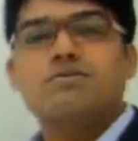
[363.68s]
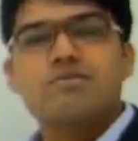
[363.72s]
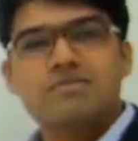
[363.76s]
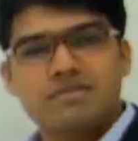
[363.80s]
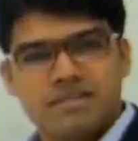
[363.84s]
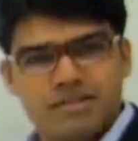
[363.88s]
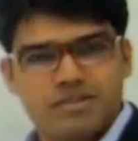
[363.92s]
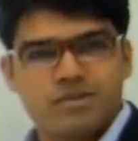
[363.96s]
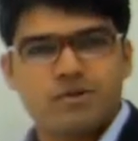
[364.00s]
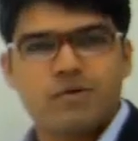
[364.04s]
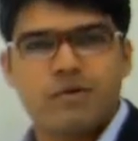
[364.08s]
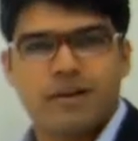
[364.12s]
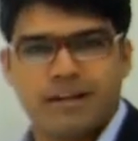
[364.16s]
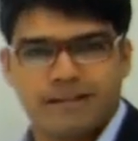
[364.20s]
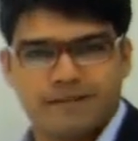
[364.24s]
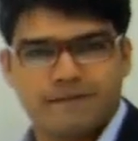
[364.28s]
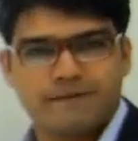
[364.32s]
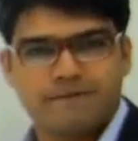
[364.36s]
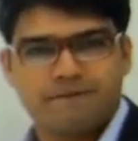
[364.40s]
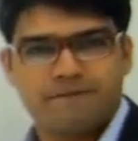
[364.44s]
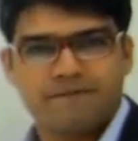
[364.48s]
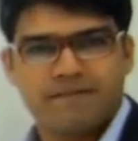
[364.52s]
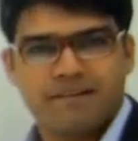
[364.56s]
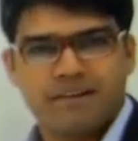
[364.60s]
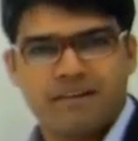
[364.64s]
to C square.
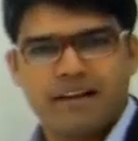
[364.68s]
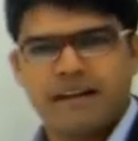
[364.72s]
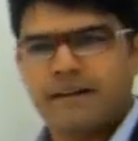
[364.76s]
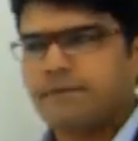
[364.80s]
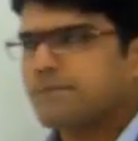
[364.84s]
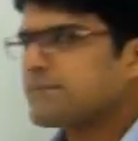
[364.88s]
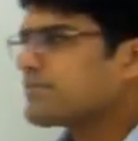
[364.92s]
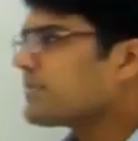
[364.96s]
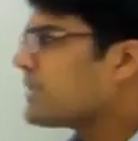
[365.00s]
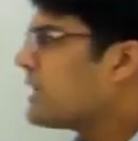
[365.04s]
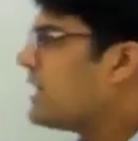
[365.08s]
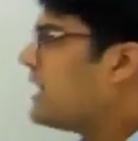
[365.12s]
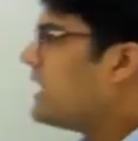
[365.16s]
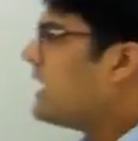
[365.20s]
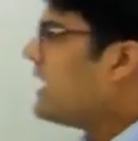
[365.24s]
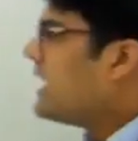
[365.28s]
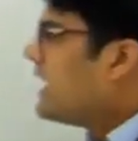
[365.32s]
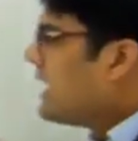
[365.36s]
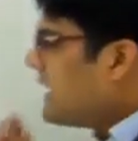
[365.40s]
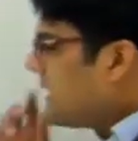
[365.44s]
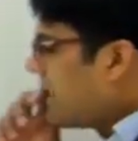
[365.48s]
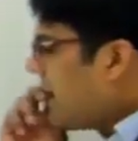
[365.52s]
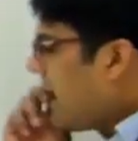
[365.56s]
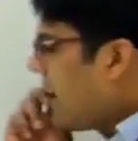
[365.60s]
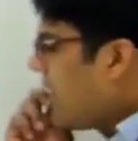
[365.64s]

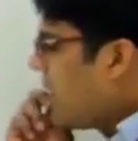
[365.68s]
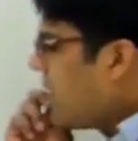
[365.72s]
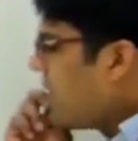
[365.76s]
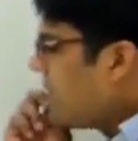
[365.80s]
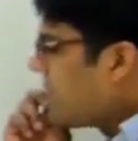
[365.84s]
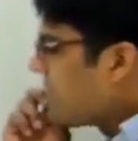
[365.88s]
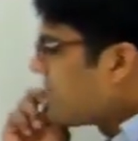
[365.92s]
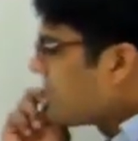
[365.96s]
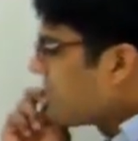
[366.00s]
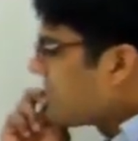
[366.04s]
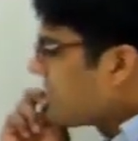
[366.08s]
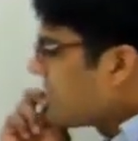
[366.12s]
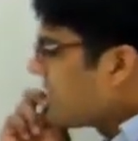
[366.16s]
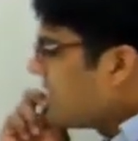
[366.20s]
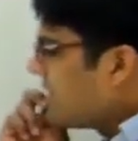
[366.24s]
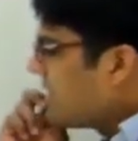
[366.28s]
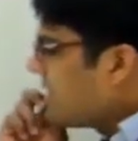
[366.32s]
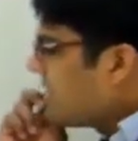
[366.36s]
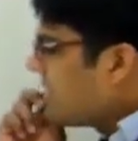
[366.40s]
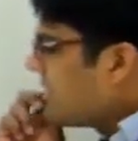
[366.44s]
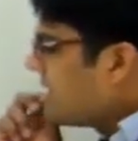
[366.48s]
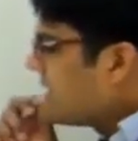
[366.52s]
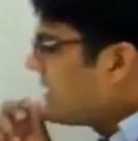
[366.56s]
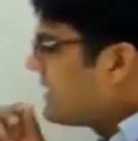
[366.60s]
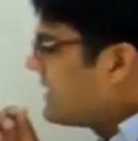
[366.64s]
Alright. Now,
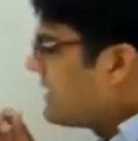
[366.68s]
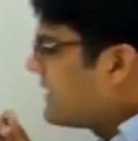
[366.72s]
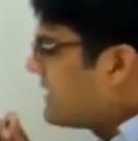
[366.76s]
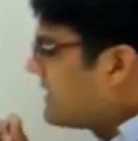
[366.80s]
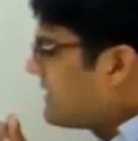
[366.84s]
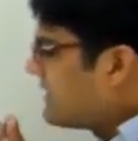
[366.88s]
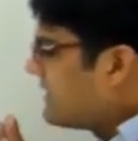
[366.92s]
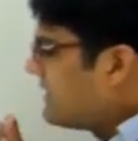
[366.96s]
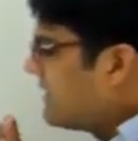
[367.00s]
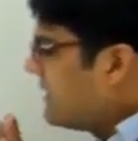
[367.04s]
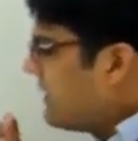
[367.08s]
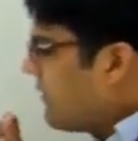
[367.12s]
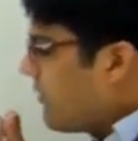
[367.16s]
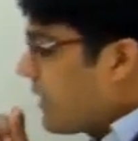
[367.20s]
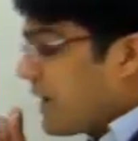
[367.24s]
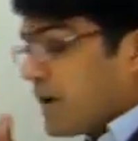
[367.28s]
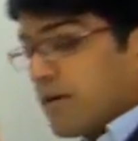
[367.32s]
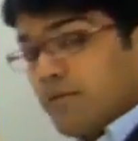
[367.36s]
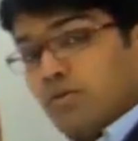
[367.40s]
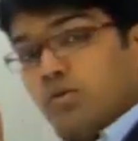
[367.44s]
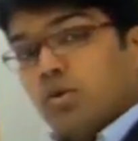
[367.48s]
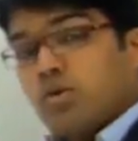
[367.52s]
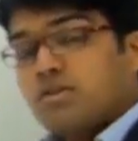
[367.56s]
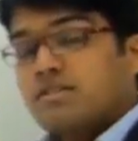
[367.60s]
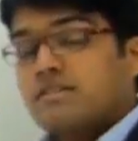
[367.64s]
one
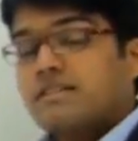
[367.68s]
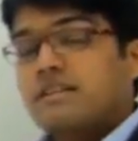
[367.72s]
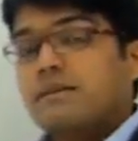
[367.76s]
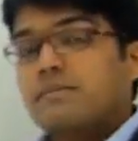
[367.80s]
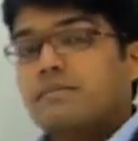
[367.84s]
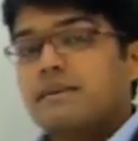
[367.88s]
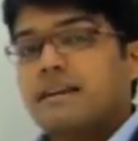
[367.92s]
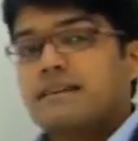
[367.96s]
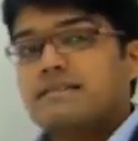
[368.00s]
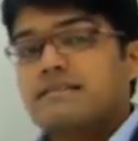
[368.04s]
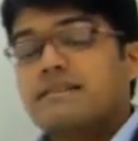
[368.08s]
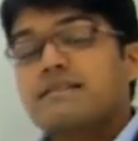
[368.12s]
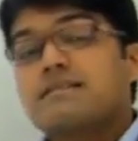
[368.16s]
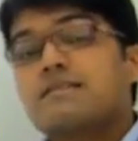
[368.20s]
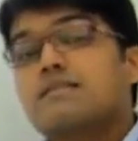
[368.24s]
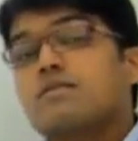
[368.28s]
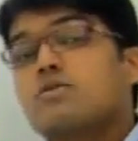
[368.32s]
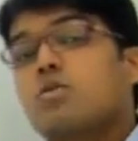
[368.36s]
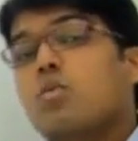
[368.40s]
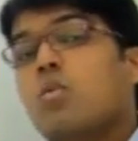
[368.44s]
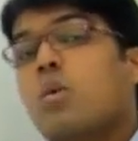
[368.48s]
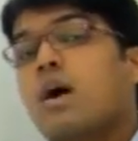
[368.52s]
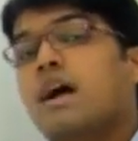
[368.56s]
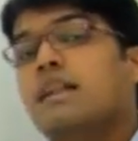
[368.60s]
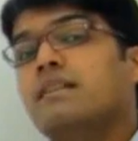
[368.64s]
of those triplets
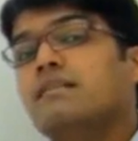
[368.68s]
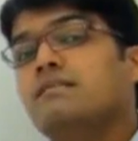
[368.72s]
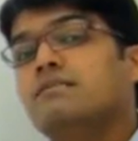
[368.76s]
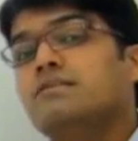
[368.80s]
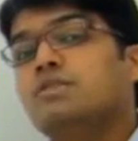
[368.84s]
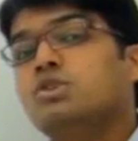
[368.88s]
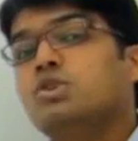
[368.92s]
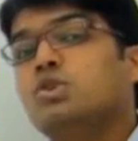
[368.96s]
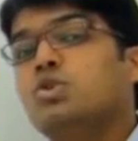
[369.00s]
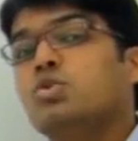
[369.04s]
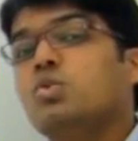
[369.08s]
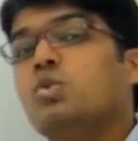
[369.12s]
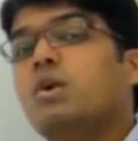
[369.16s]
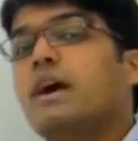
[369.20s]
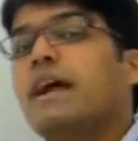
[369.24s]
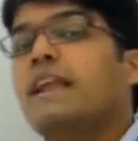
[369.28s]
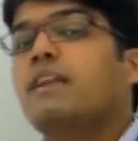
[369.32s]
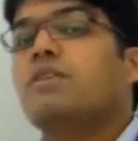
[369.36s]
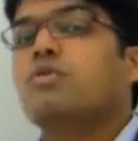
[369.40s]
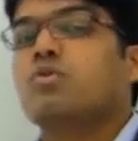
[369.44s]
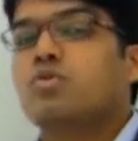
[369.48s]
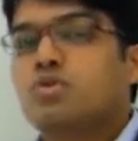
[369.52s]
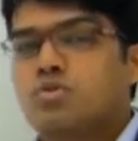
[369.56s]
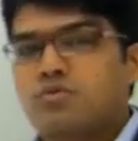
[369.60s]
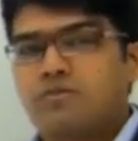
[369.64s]
is 1, 2
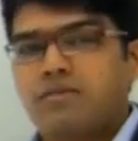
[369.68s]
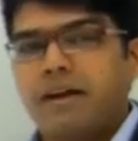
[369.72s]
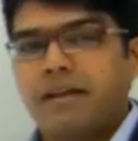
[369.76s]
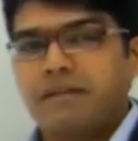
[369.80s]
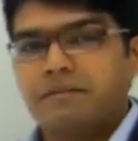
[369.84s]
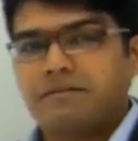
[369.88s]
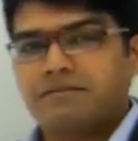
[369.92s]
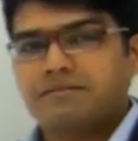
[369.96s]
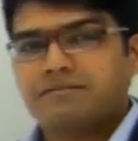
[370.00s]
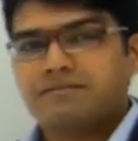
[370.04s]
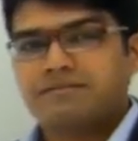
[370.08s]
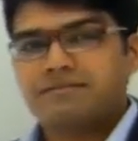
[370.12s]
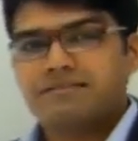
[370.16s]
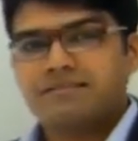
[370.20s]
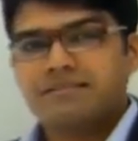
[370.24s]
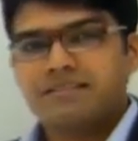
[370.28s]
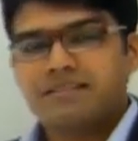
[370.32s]
and root 5.